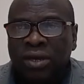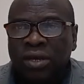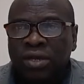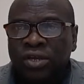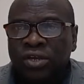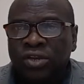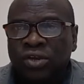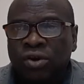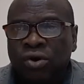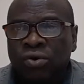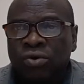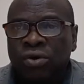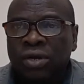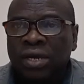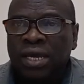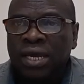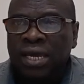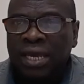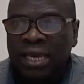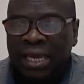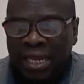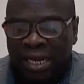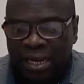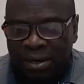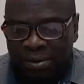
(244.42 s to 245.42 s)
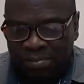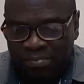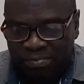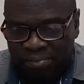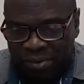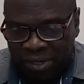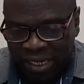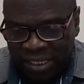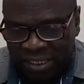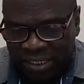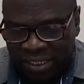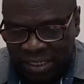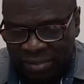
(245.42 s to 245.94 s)
and
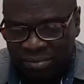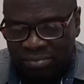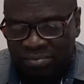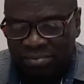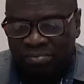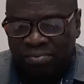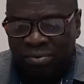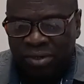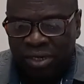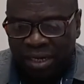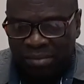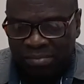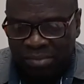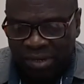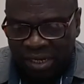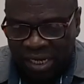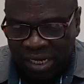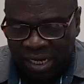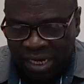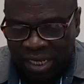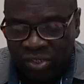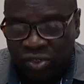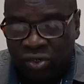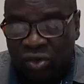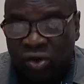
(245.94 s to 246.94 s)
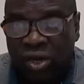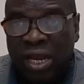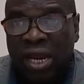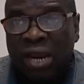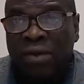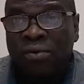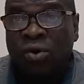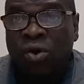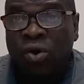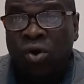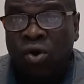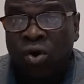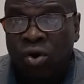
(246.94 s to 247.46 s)
list it, make a list of
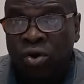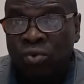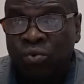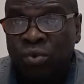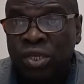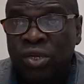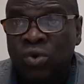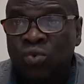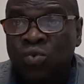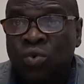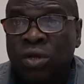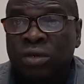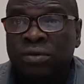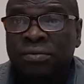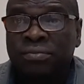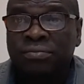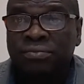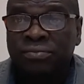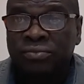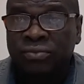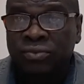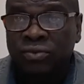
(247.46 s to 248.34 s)
all what you want.